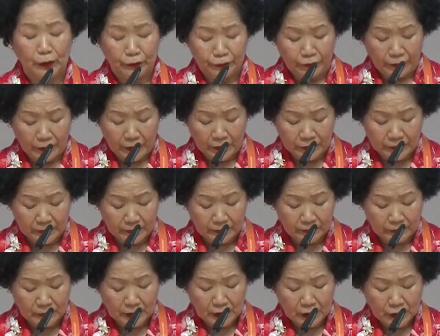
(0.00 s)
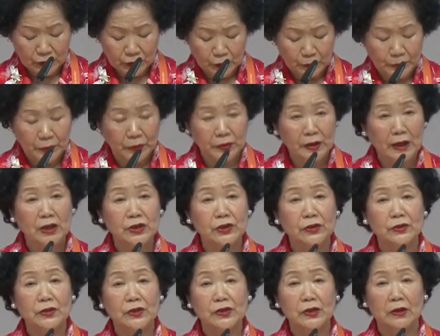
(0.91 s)
refer them to
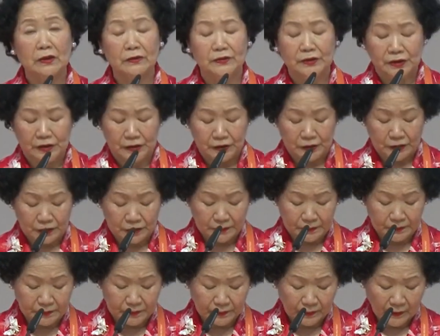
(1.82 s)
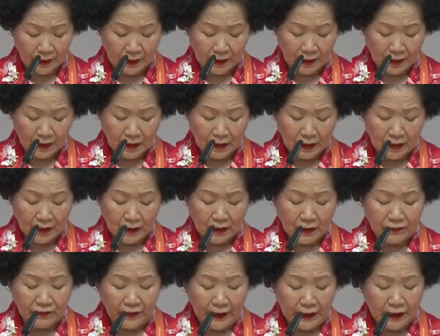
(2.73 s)
protection services.
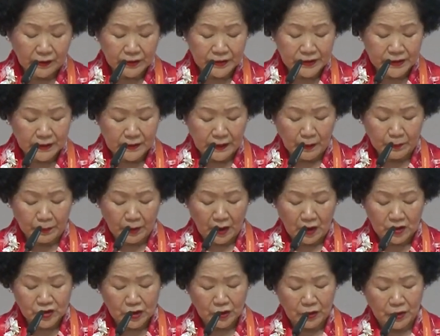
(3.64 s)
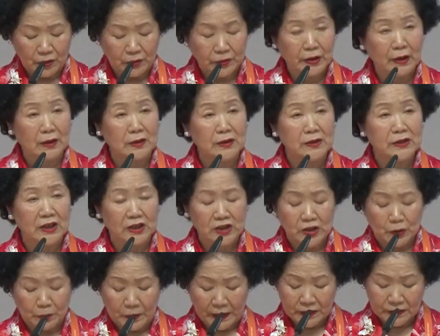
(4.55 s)
Vigorously prosecuting
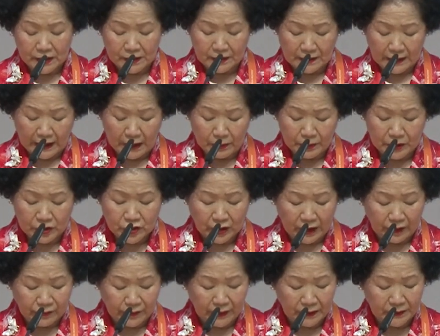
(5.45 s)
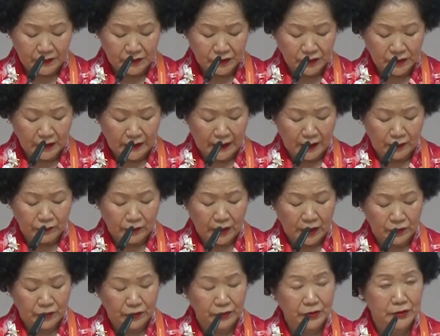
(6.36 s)
suspected labor traffickers and
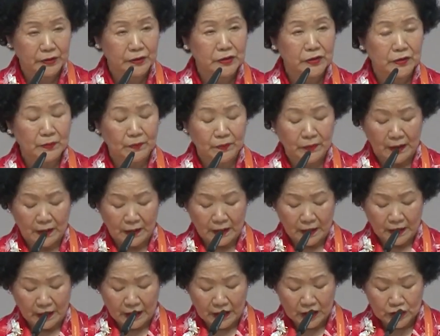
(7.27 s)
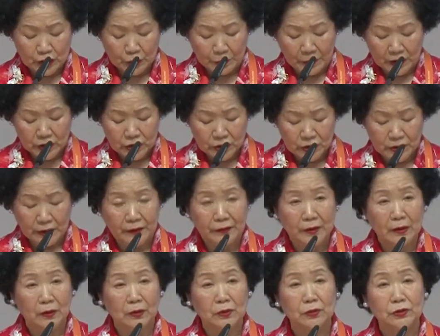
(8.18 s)
recruiters, especially
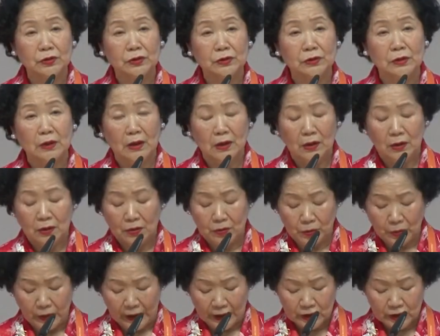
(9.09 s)
those who